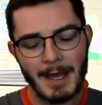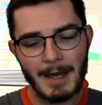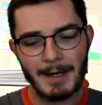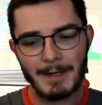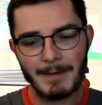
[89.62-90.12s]

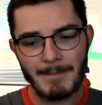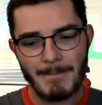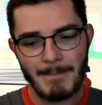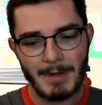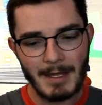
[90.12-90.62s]

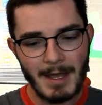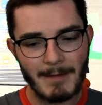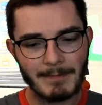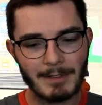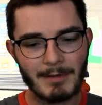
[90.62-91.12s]
But yeah,
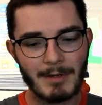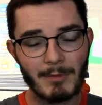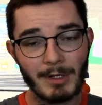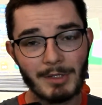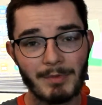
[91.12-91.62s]
so it
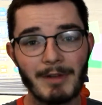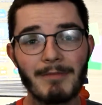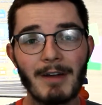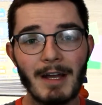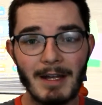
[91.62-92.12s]
works pretty
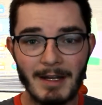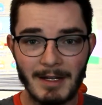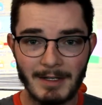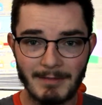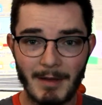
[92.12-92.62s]
fine.
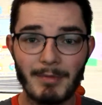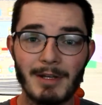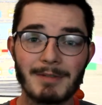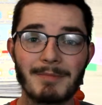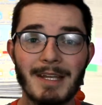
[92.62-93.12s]
I'll
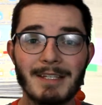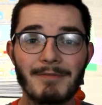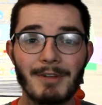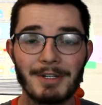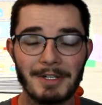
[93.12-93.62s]
put some test
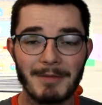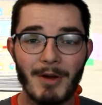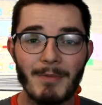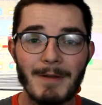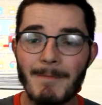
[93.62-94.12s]
footage in a
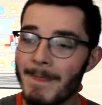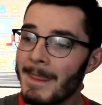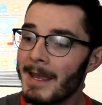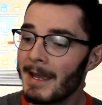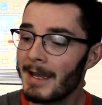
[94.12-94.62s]
moment.
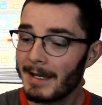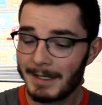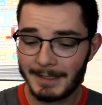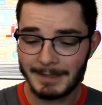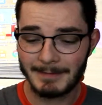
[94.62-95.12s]

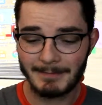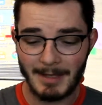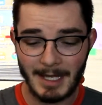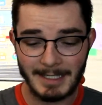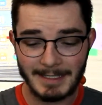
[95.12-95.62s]

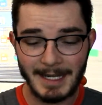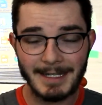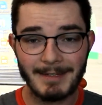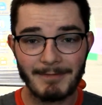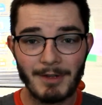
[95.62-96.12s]
I
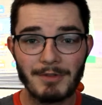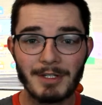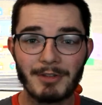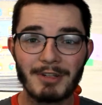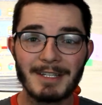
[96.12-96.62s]
designed it in
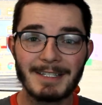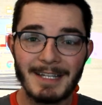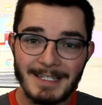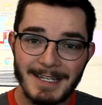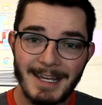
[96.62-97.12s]
Fusion
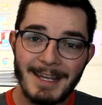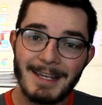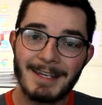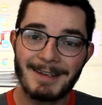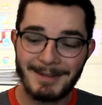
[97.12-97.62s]
360.
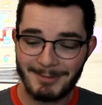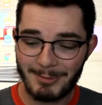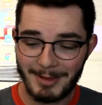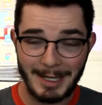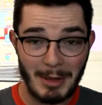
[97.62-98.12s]

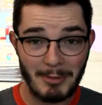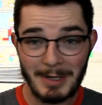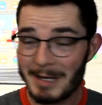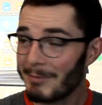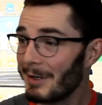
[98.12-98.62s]
I
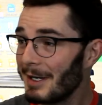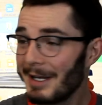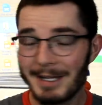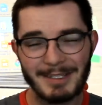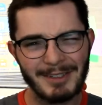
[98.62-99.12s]
3D printed
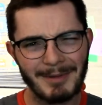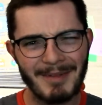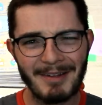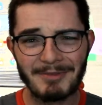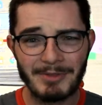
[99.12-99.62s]
it. It took
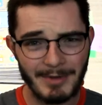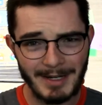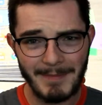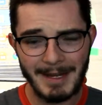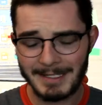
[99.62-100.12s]
about
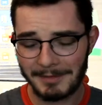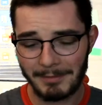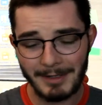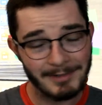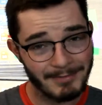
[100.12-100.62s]
20 minutes to
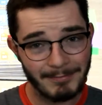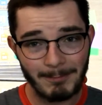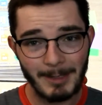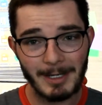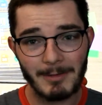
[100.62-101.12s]
print. It's
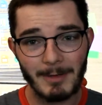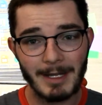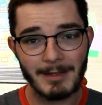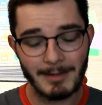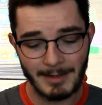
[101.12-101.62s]
pretty quick.